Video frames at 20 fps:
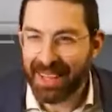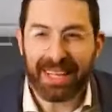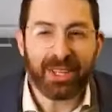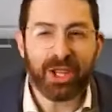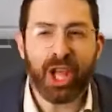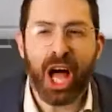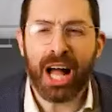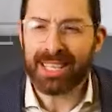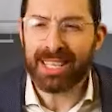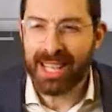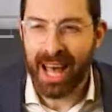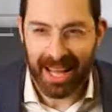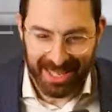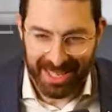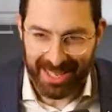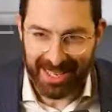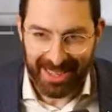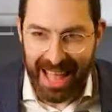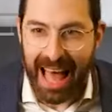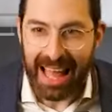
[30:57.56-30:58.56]
Like nuts,
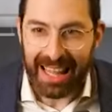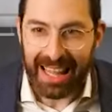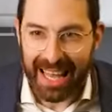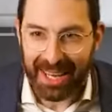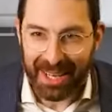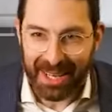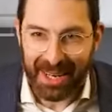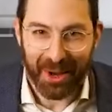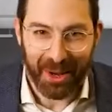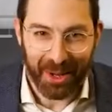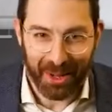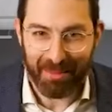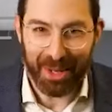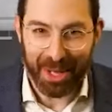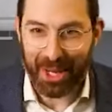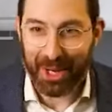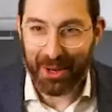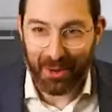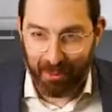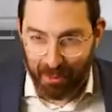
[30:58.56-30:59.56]
nuts. Not like, you know,
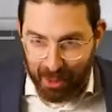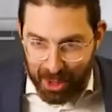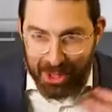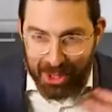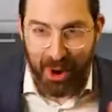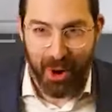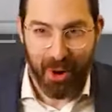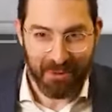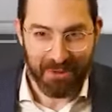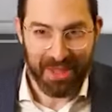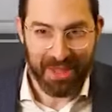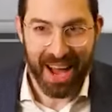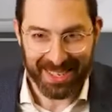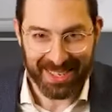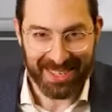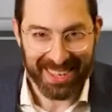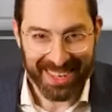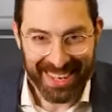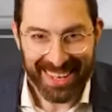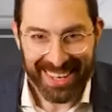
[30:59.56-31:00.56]
reserve
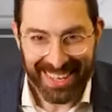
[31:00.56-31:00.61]
nuts.